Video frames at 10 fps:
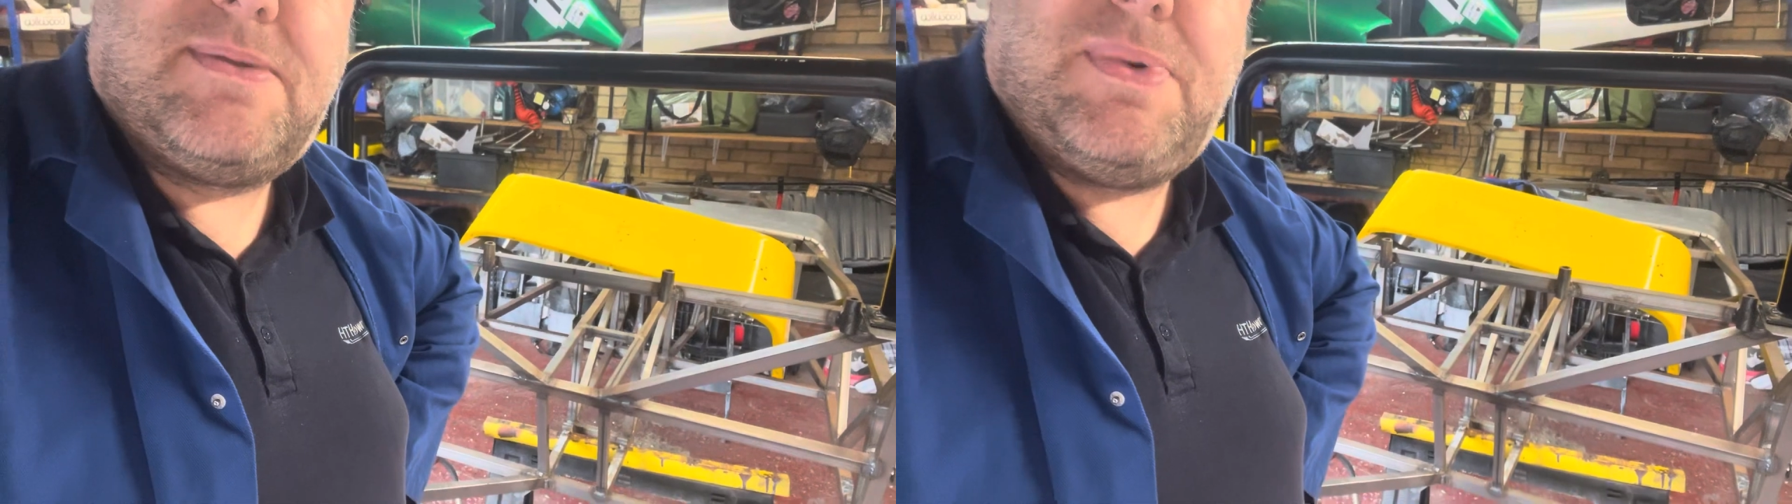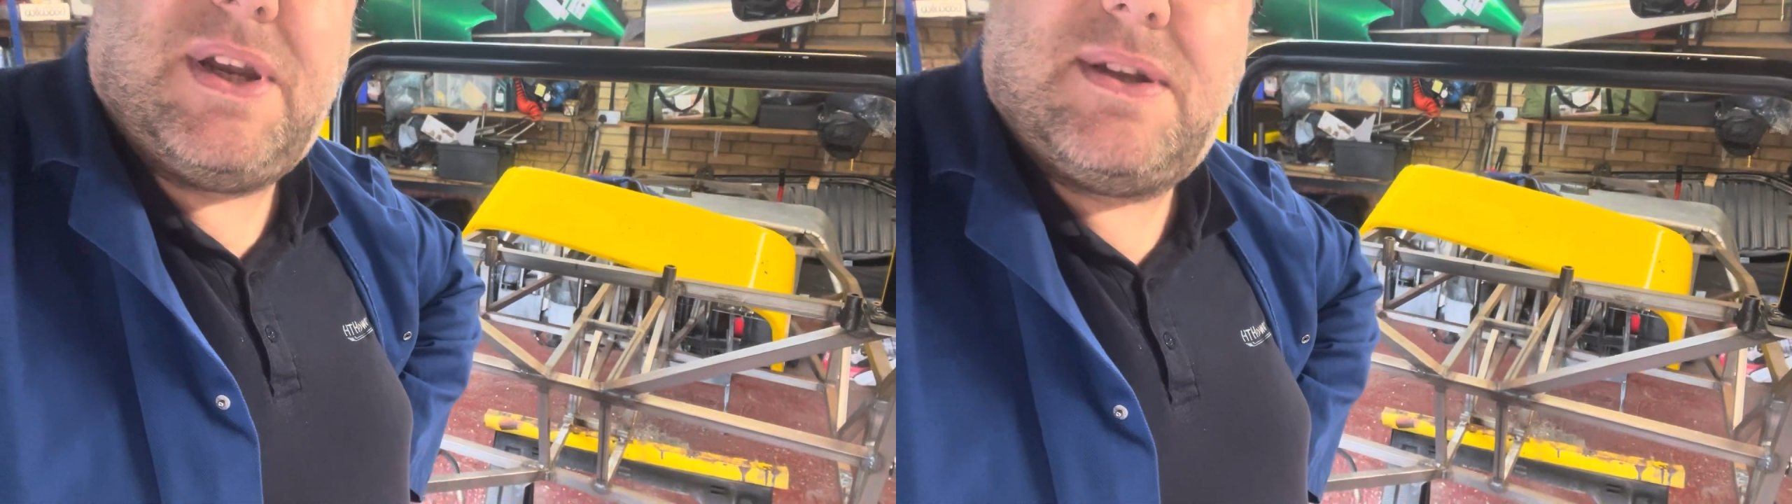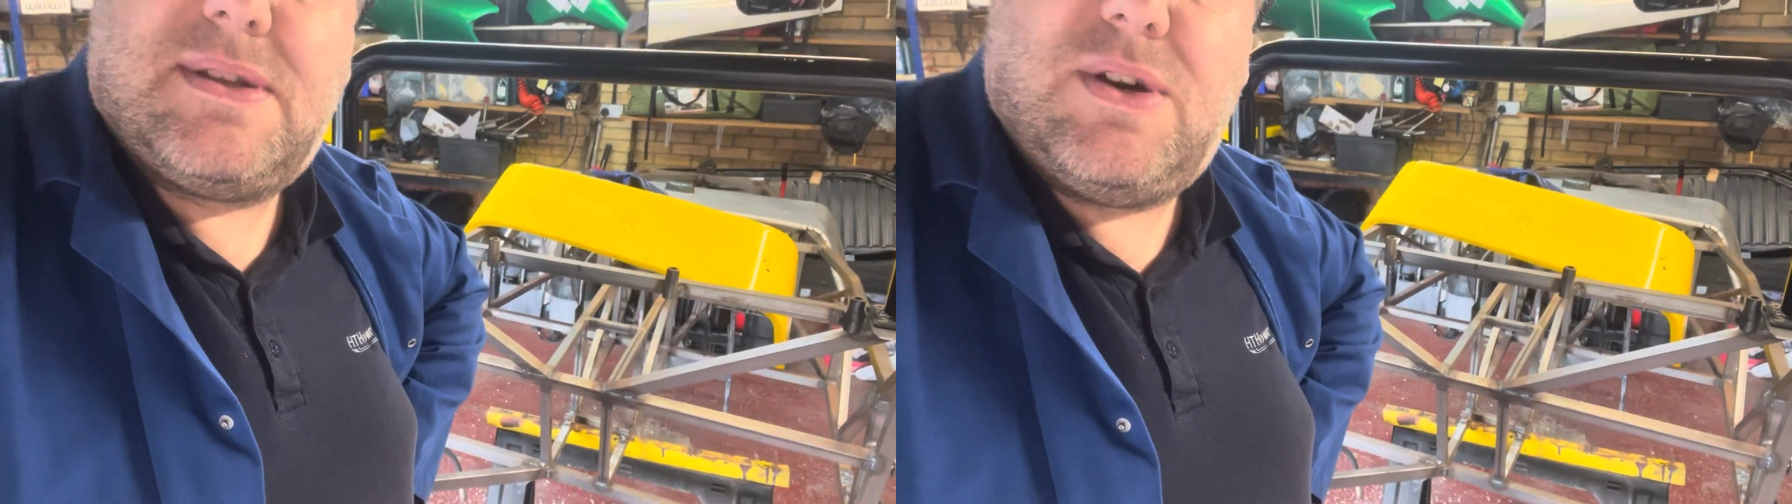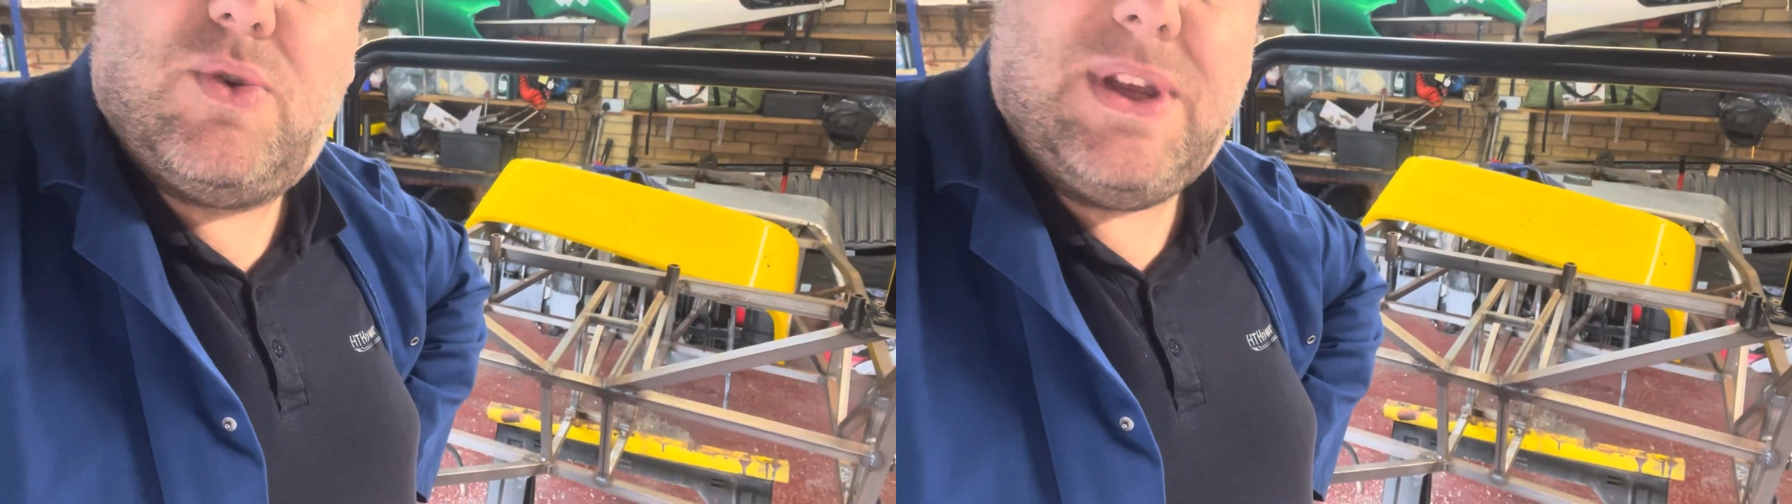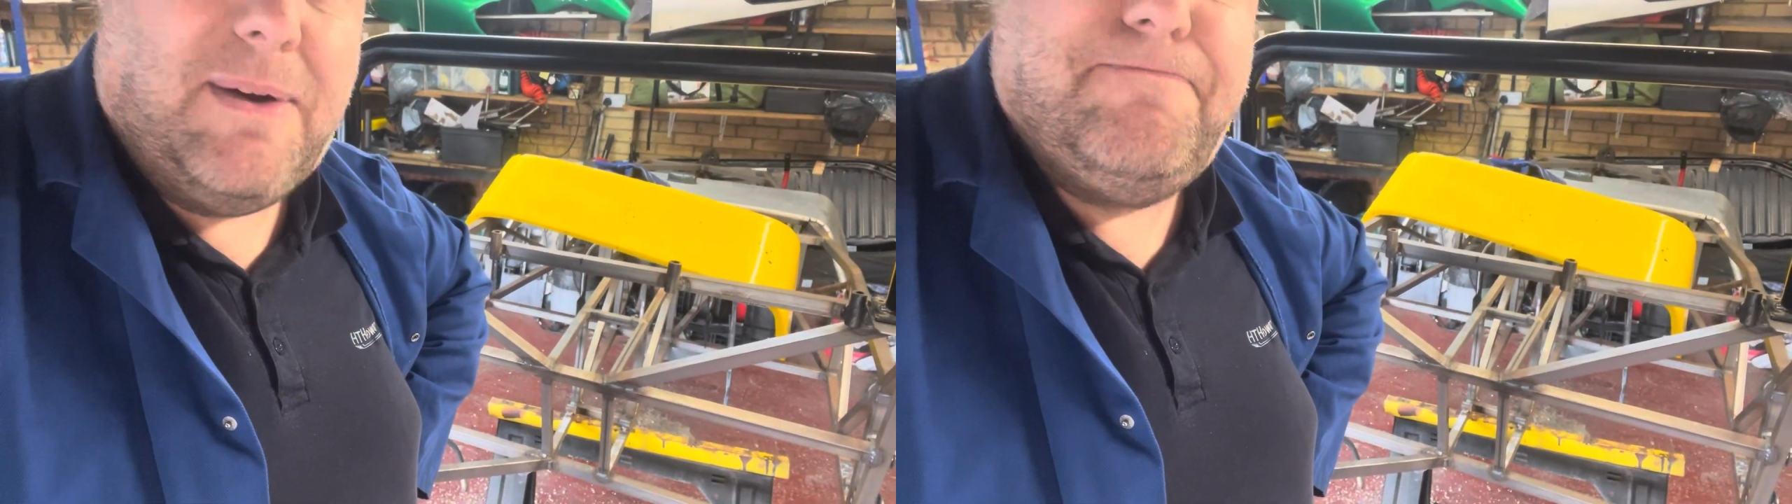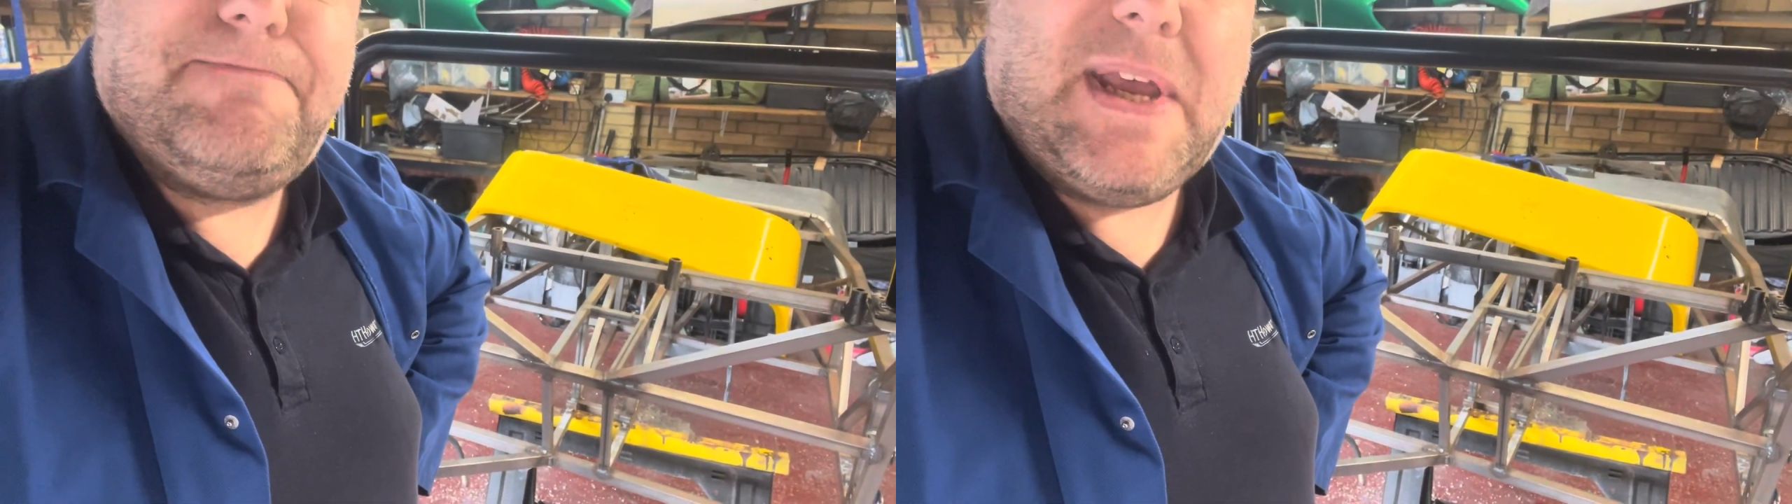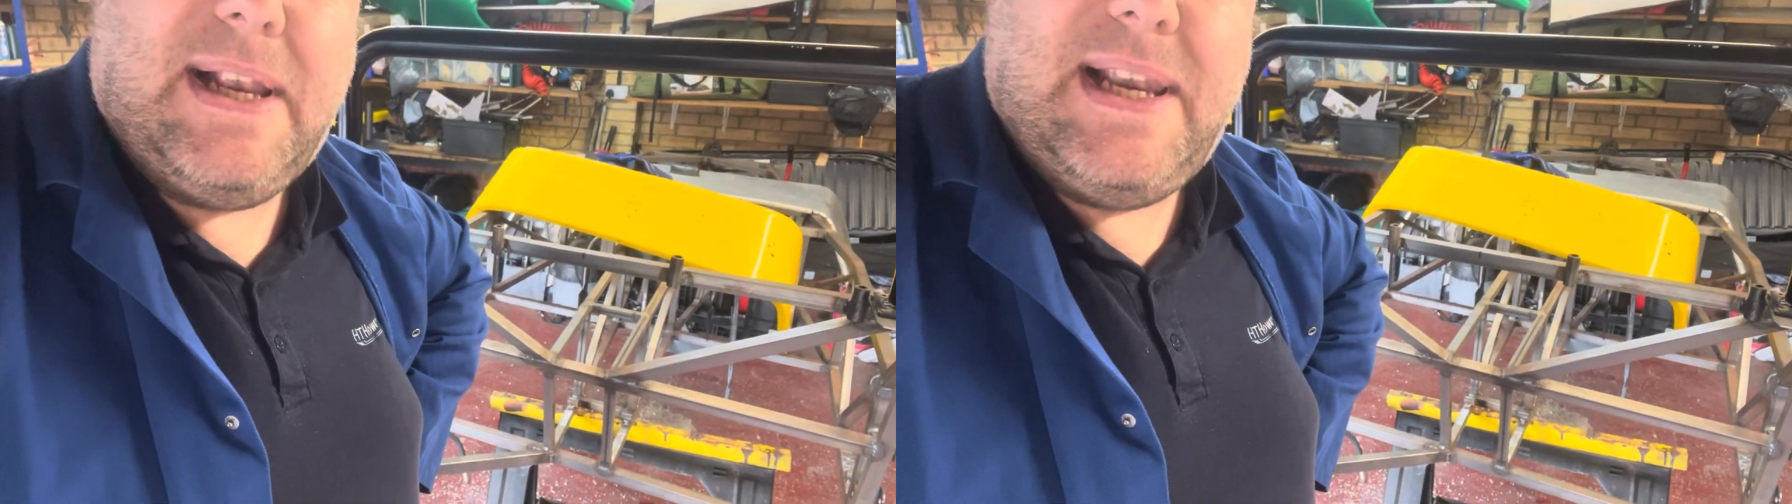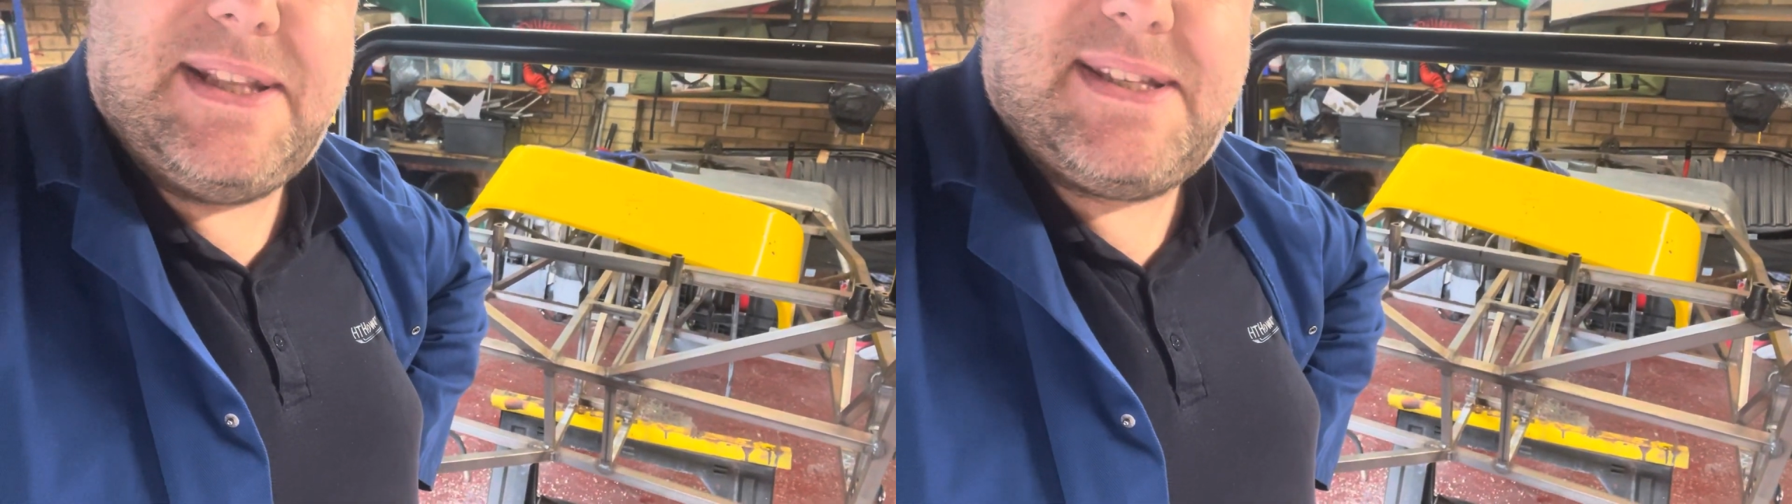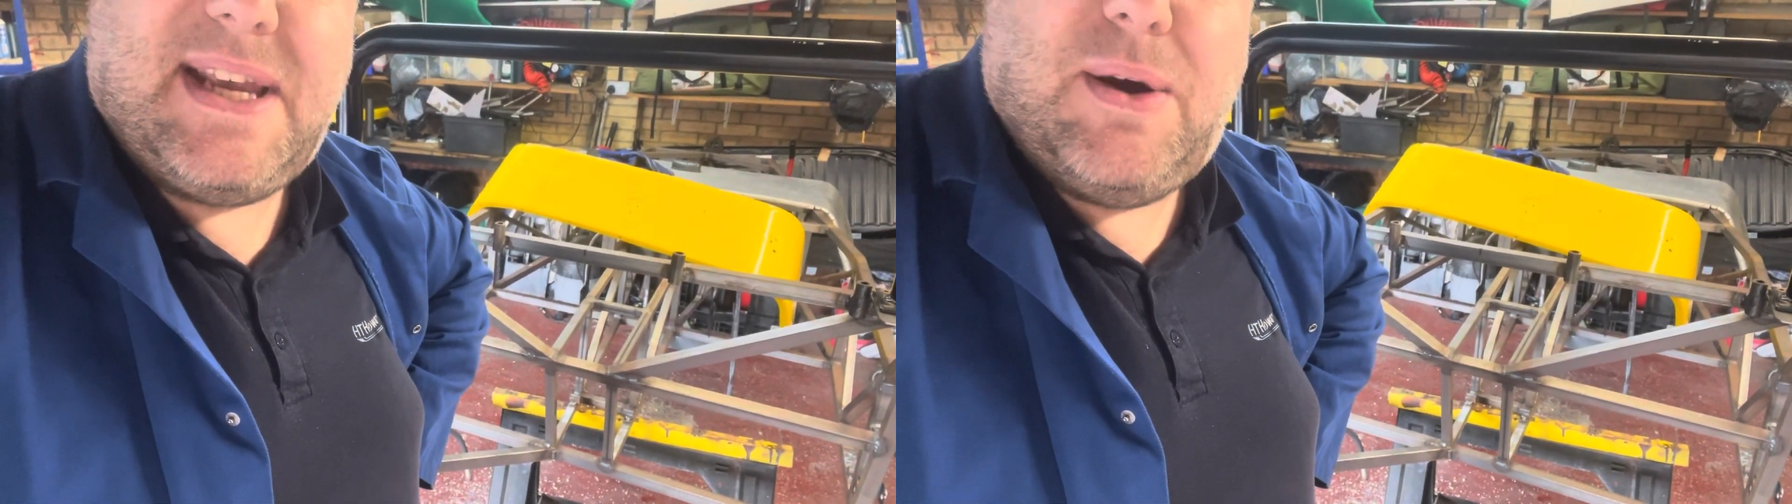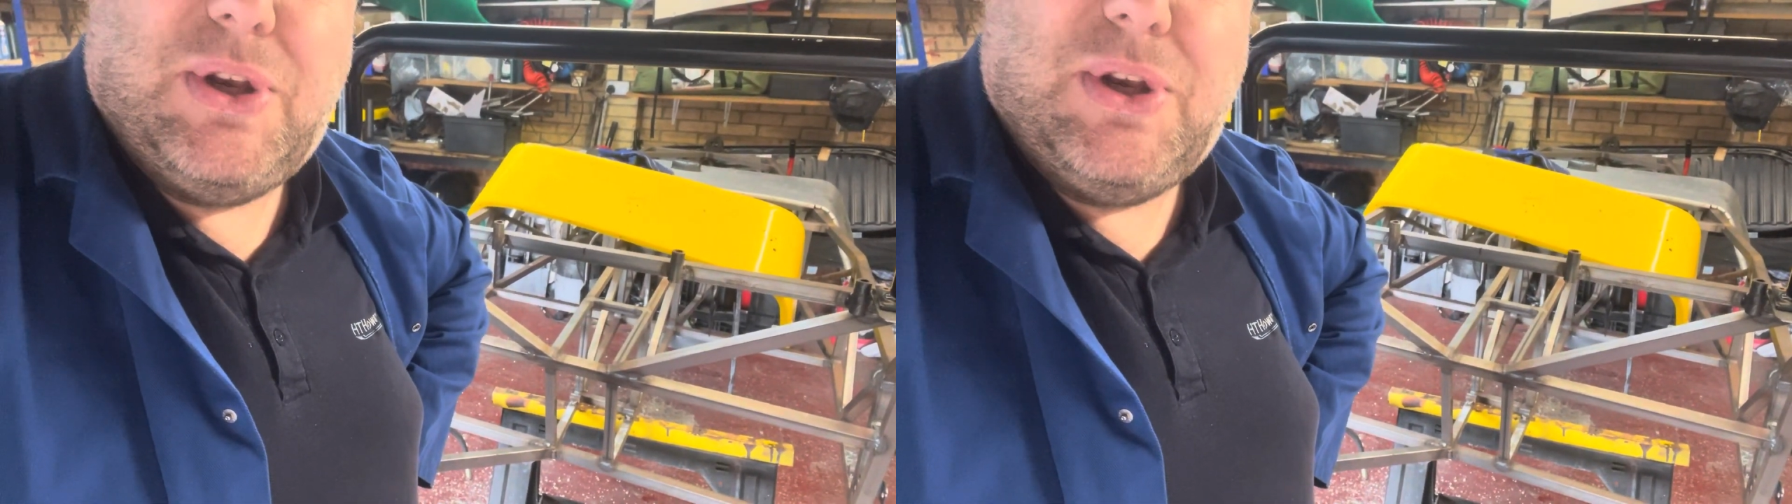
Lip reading: better. So yeah, let's see how